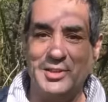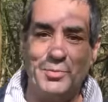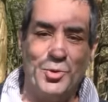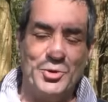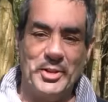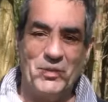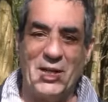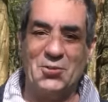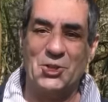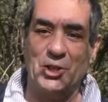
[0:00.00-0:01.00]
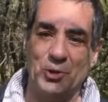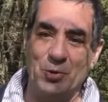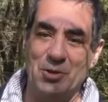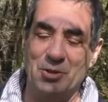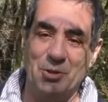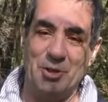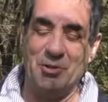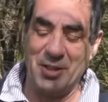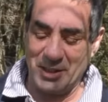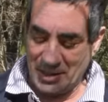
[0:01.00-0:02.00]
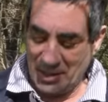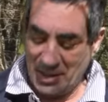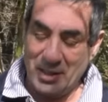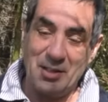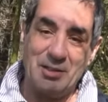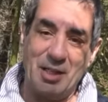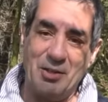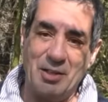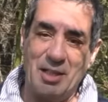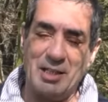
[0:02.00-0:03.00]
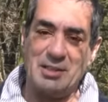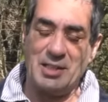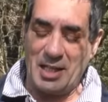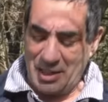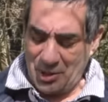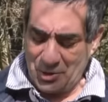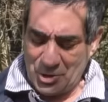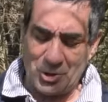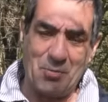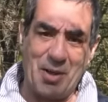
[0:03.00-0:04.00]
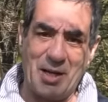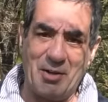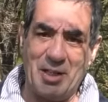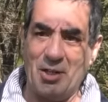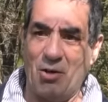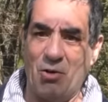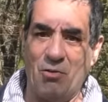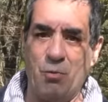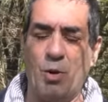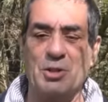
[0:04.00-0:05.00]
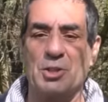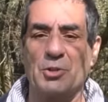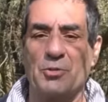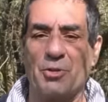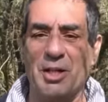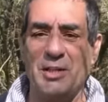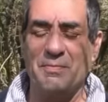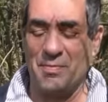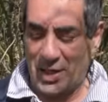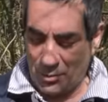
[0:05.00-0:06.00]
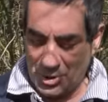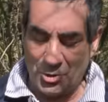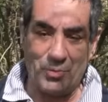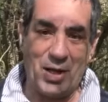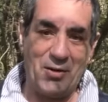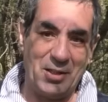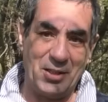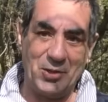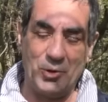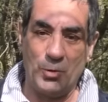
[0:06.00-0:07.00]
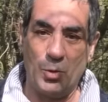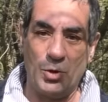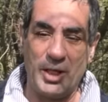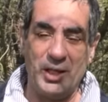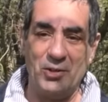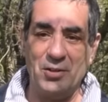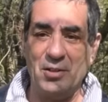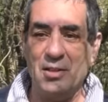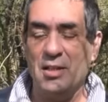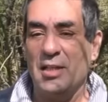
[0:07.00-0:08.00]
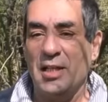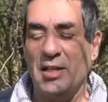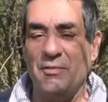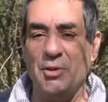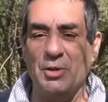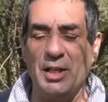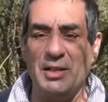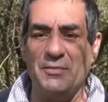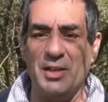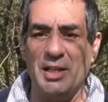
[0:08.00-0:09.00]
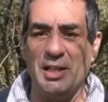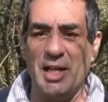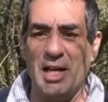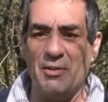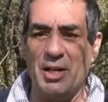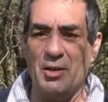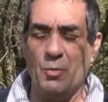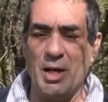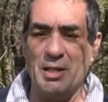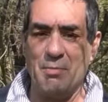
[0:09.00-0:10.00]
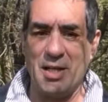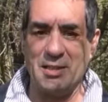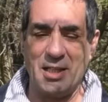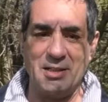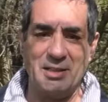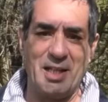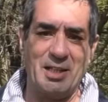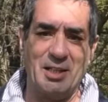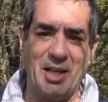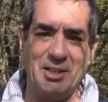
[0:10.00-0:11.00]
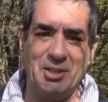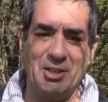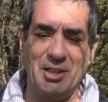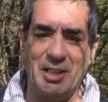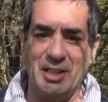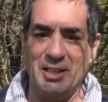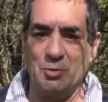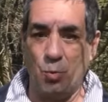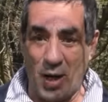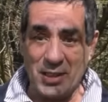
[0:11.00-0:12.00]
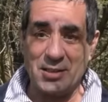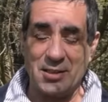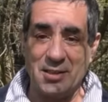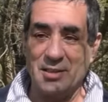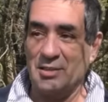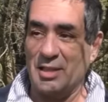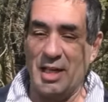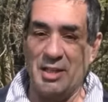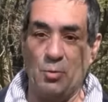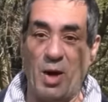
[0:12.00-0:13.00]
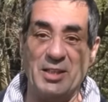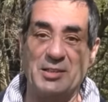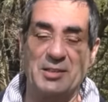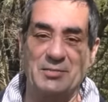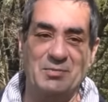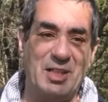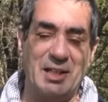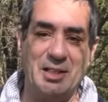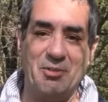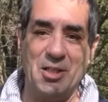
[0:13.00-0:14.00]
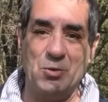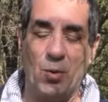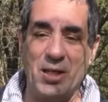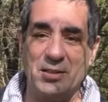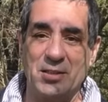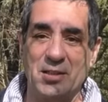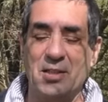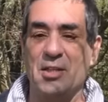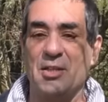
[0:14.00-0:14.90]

is more than about two degrees. So let's say you took a bearing of 123, that was your bearing that you were walking on. If you live in an area where the magnetic declination is west, say west, 10 degrees west,